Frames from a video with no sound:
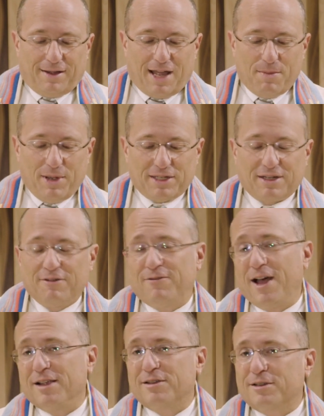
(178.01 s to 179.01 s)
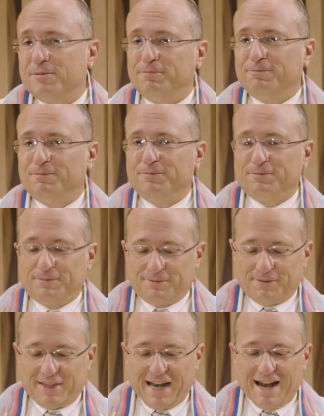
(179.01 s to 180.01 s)
I must confess
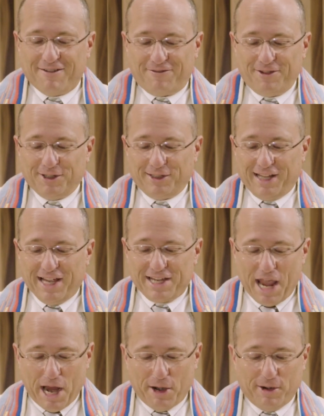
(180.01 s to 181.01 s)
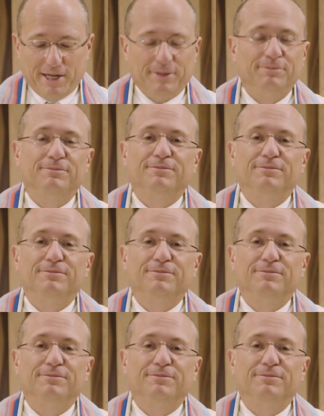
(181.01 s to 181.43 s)
that I feel like Harry,